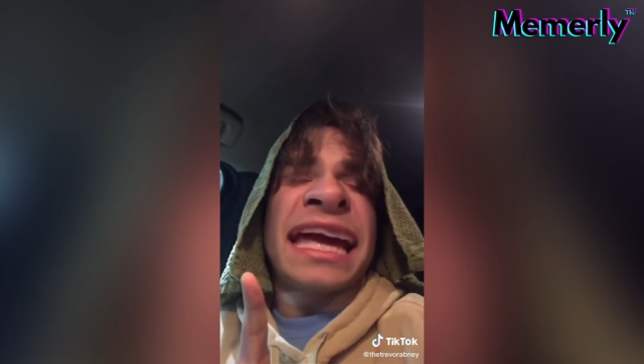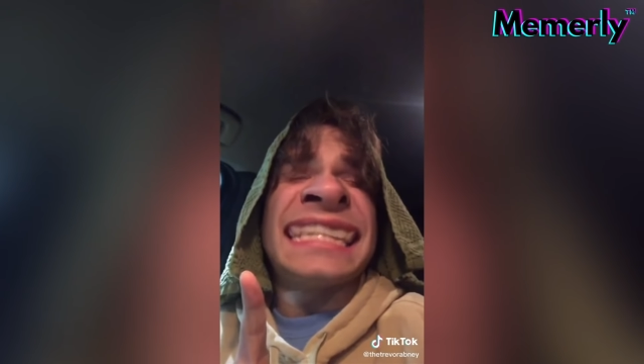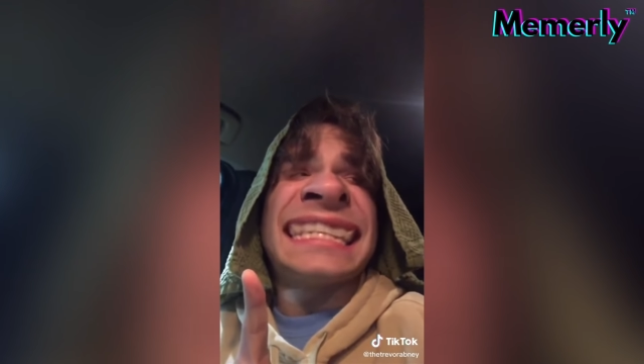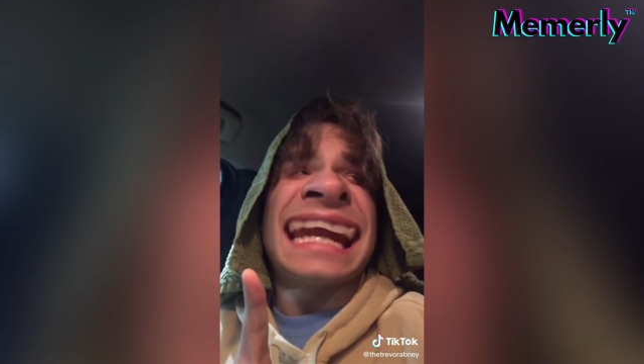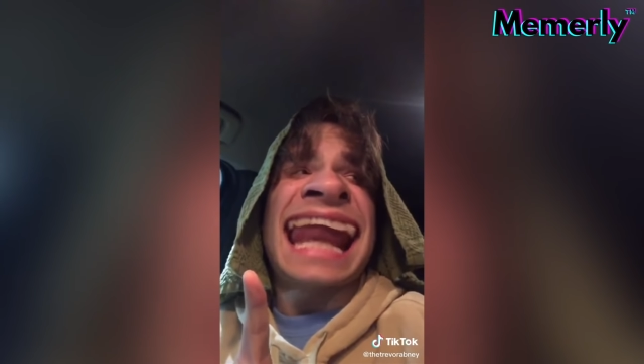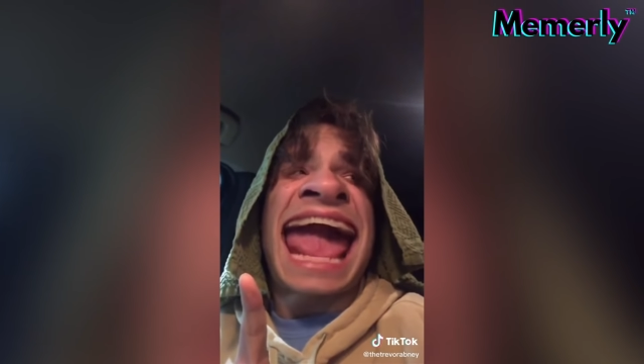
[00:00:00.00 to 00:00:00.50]

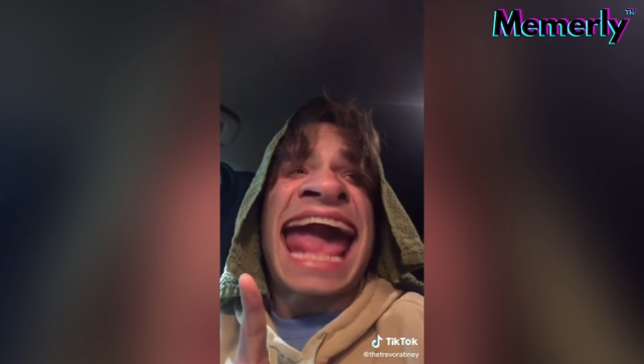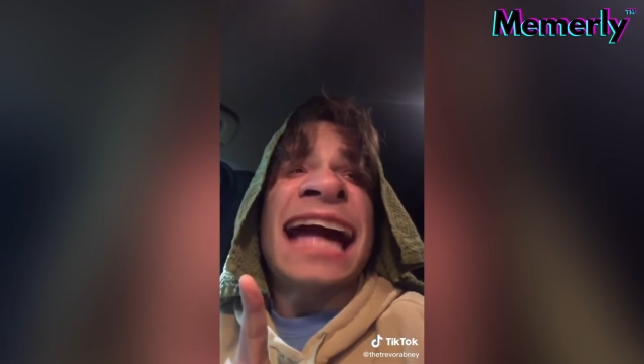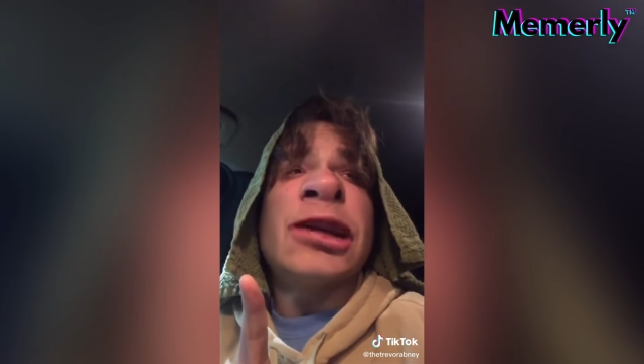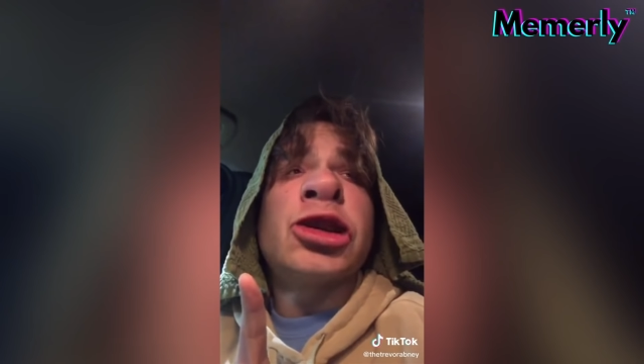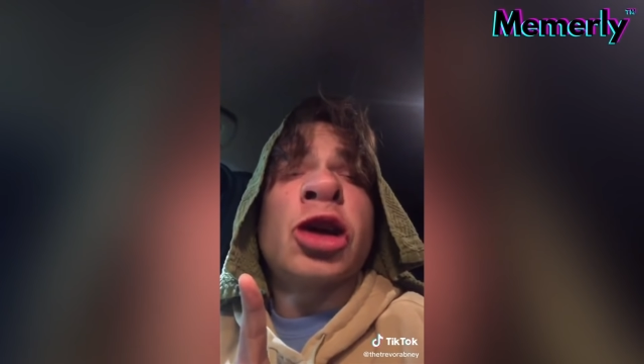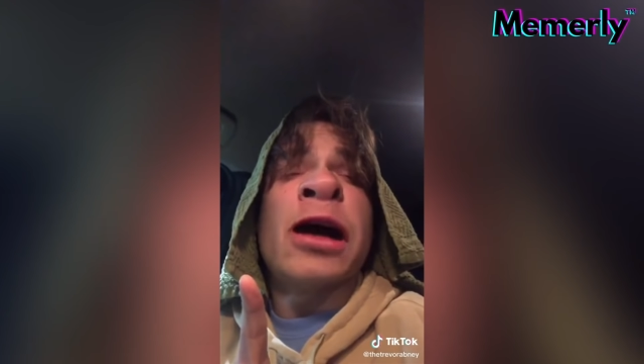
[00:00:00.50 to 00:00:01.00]
It's an
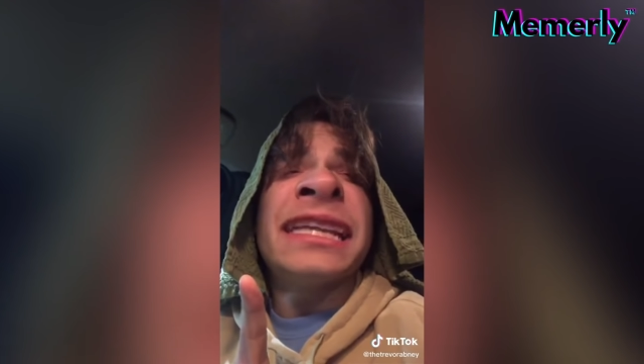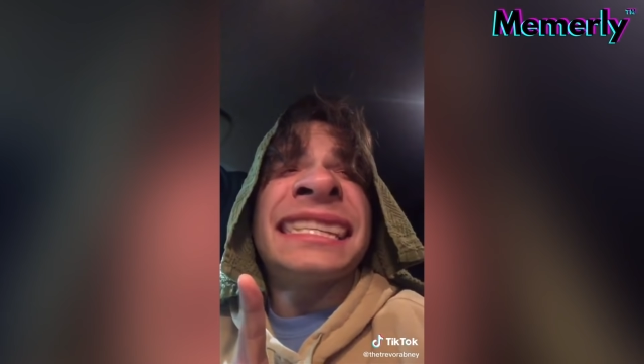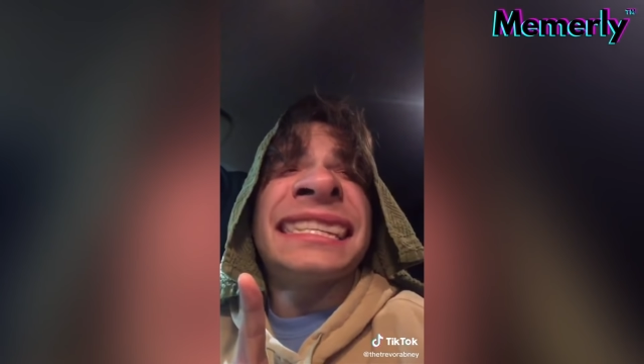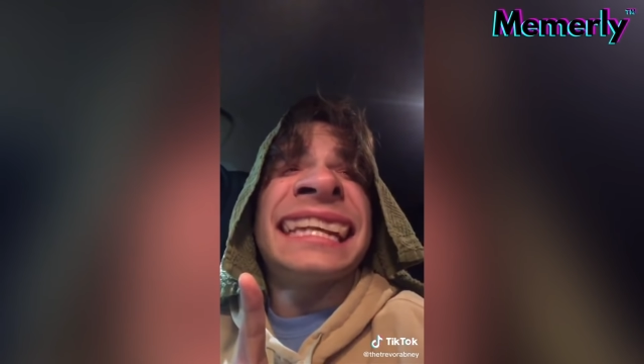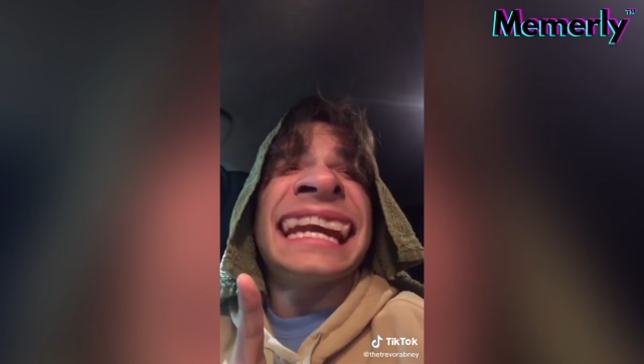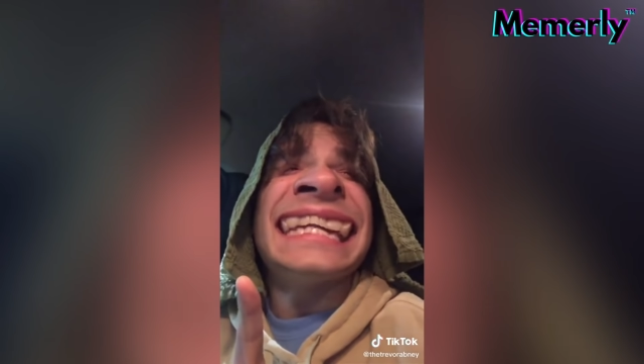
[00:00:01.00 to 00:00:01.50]
Android
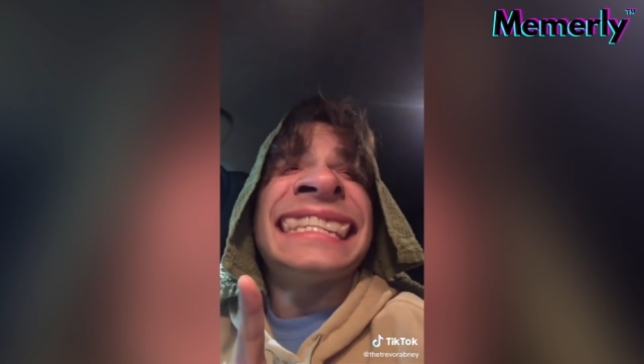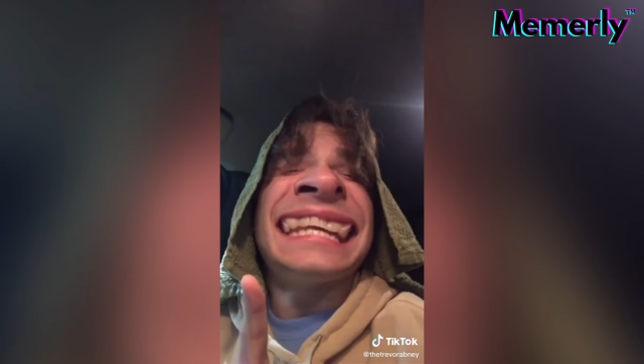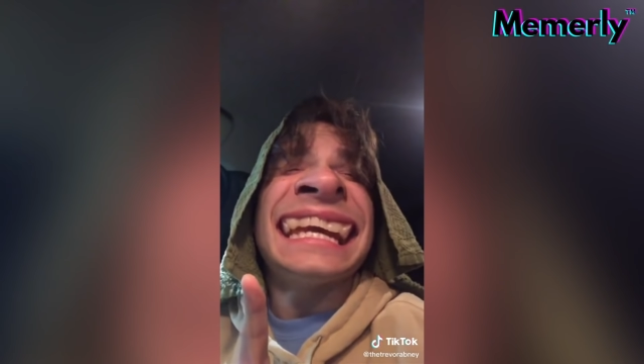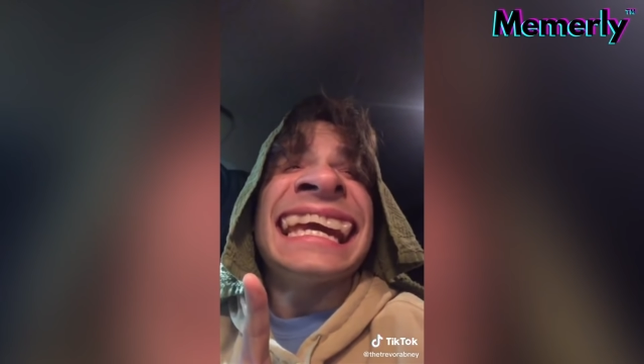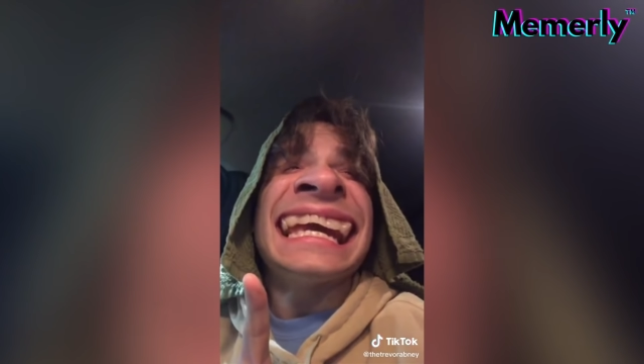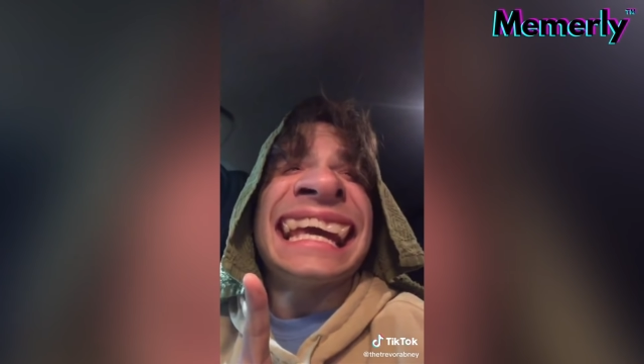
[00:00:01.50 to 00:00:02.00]

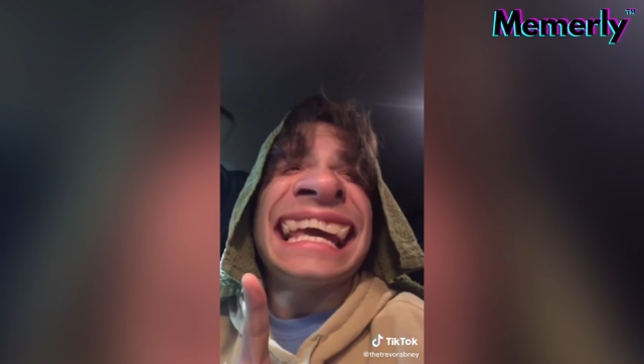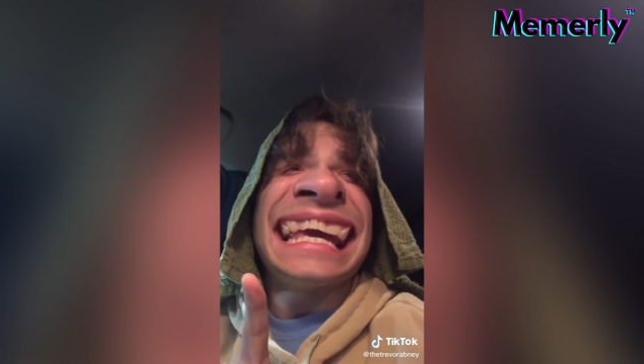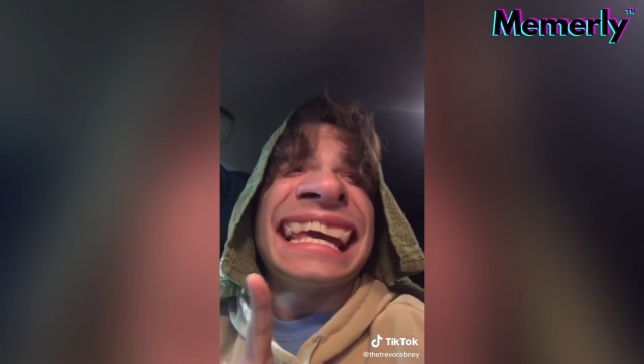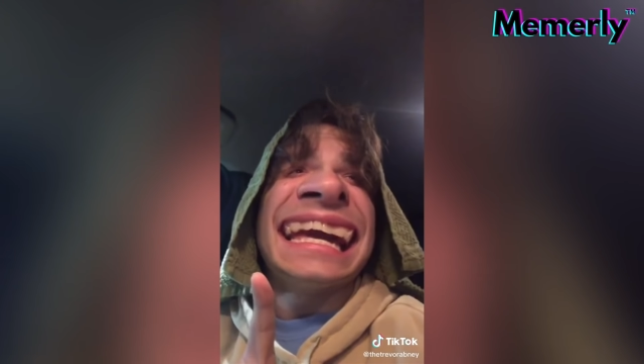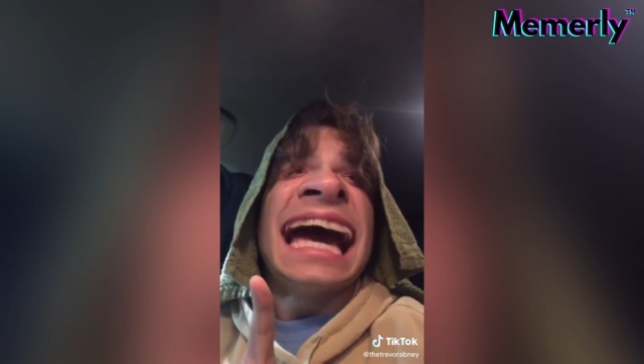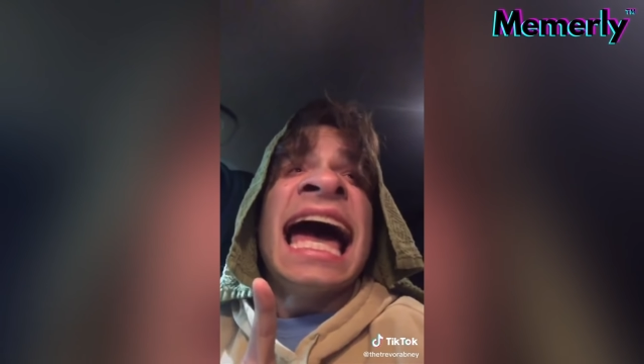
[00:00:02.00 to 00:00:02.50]

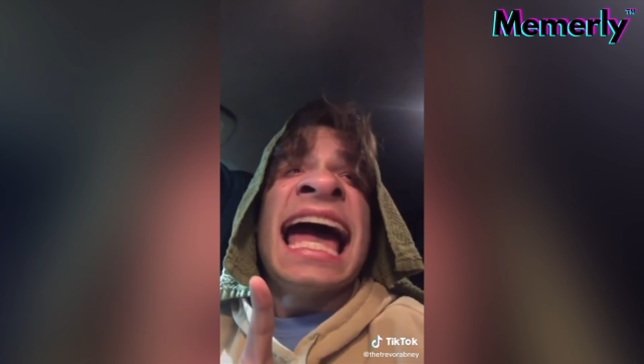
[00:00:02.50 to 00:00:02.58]
ZTE.